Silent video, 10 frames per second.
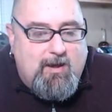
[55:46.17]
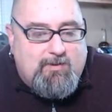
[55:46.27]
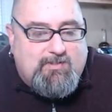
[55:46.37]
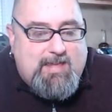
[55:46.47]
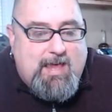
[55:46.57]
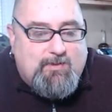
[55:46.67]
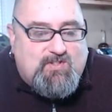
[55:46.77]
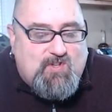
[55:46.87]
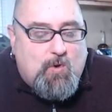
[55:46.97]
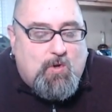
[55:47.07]
sounds
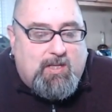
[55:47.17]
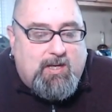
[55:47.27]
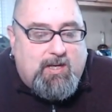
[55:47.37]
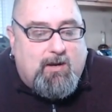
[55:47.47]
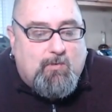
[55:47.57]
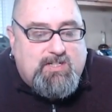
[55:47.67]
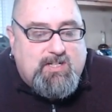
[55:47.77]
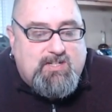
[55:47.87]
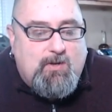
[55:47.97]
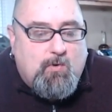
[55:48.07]
so clear, which
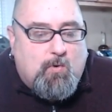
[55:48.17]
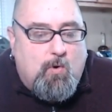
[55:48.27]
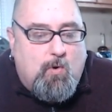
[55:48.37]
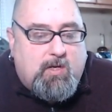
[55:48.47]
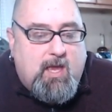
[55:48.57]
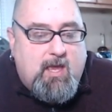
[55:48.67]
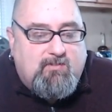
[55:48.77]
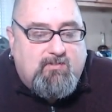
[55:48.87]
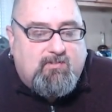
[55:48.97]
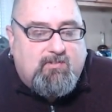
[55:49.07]
is so cool
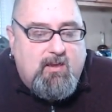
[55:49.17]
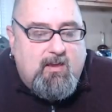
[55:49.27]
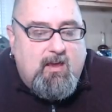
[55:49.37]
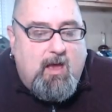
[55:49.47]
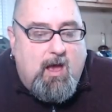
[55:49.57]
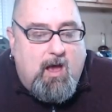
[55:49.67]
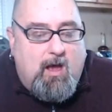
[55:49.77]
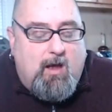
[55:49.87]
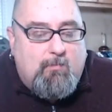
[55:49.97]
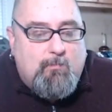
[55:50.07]
because
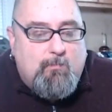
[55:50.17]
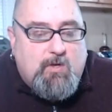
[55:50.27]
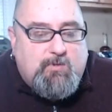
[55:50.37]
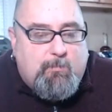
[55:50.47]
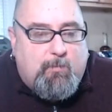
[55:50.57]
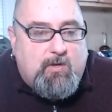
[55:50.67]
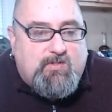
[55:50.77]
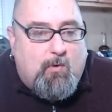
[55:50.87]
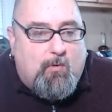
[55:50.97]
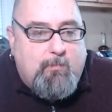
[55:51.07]
most people
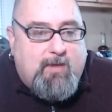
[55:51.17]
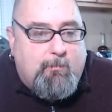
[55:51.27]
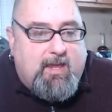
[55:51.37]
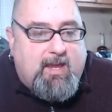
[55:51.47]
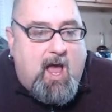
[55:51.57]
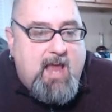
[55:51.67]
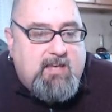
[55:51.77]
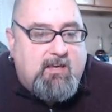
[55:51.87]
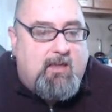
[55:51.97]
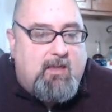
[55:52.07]
use their webcam like I
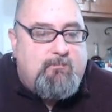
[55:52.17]
did.